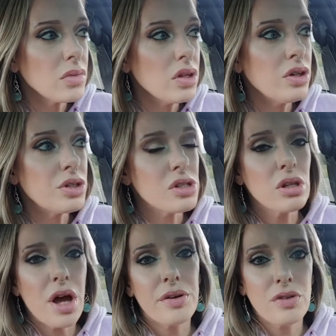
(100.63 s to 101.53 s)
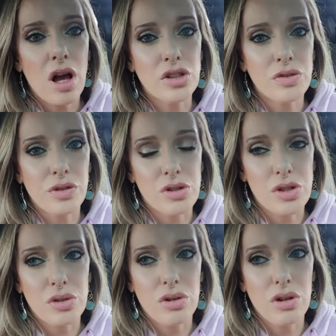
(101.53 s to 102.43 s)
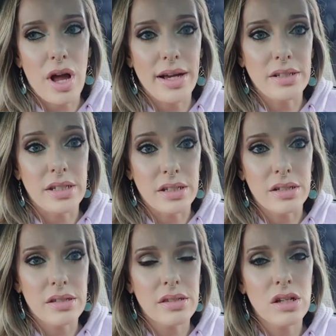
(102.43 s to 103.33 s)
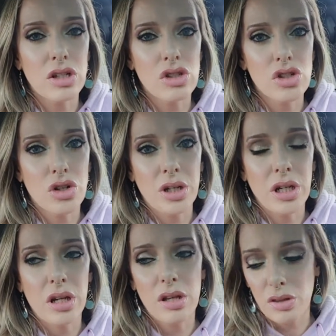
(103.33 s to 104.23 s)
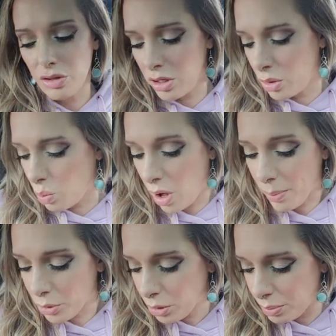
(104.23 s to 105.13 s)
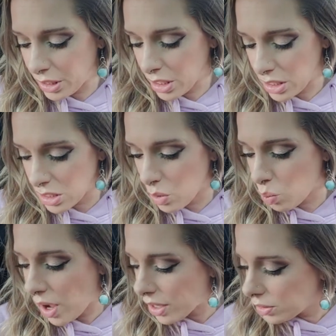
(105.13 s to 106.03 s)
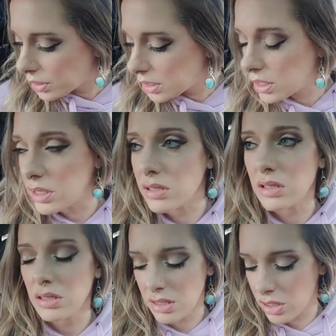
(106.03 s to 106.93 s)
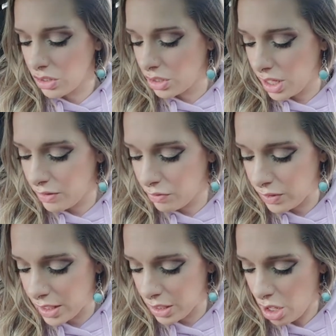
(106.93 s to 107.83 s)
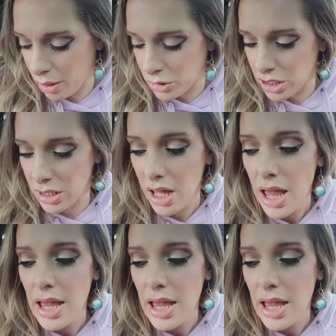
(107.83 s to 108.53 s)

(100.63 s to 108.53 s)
there's a lot of controversial ideas concerning the Whopper because while it is considered a vegan option,